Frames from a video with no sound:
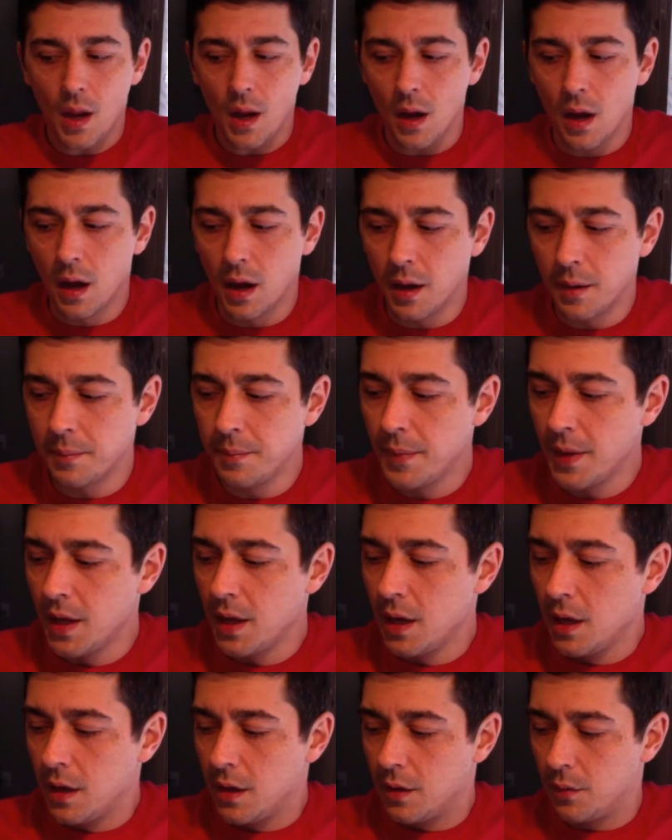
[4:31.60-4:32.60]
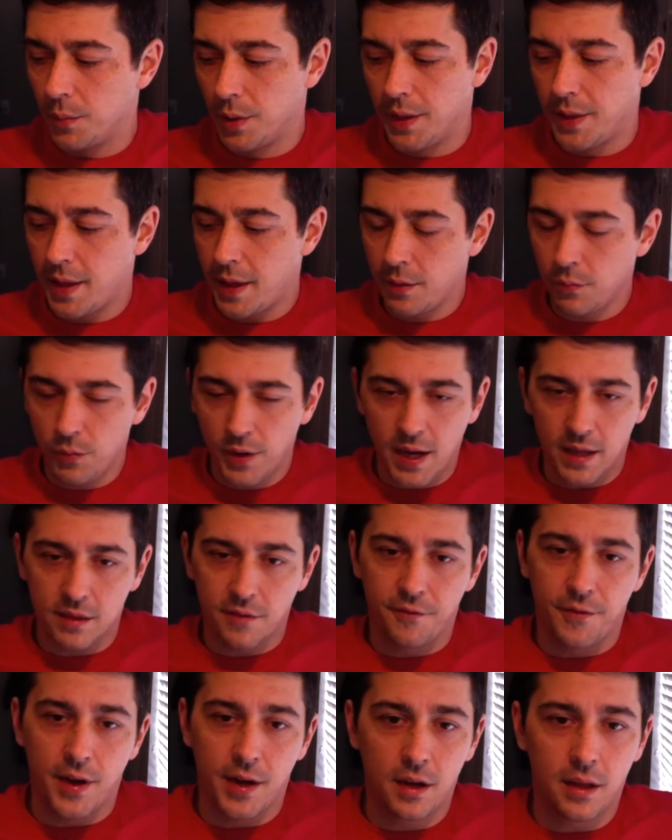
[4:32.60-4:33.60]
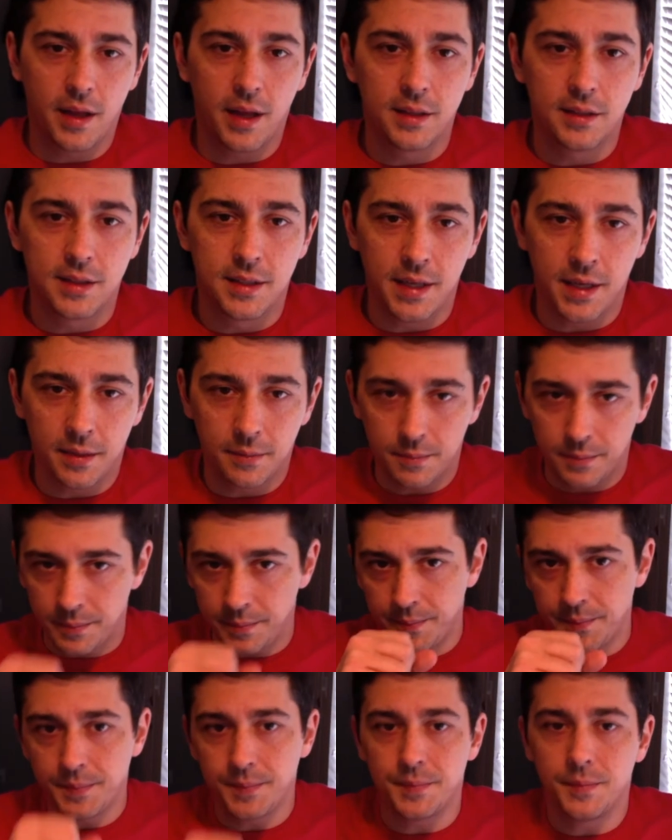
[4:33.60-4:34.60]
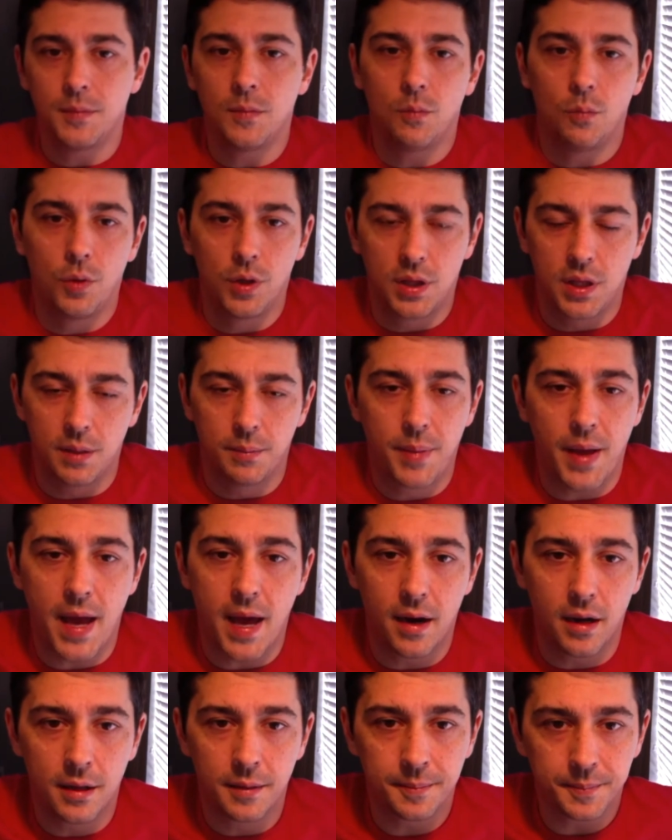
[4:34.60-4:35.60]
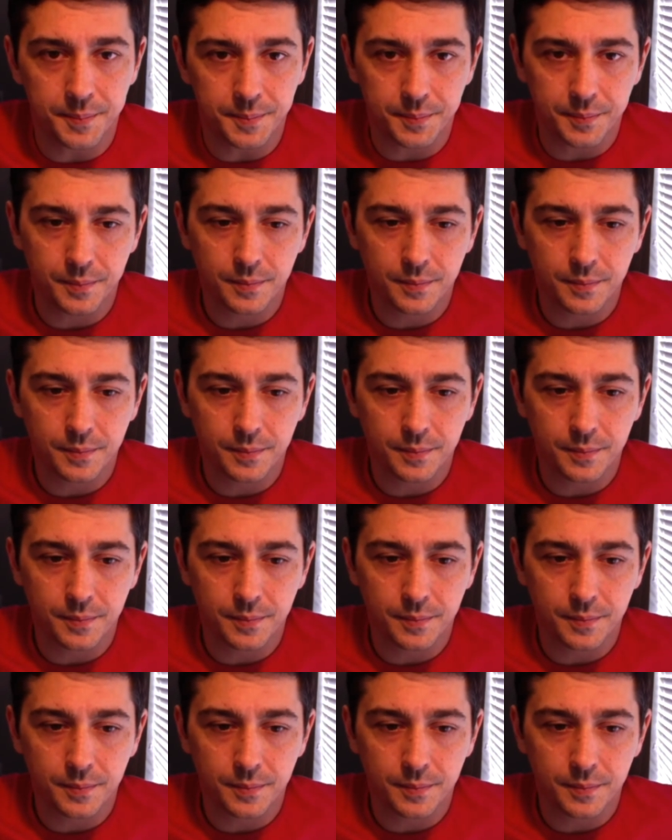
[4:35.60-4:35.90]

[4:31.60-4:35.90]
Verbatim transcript: Um, well, and then we got the final end scene with the battle.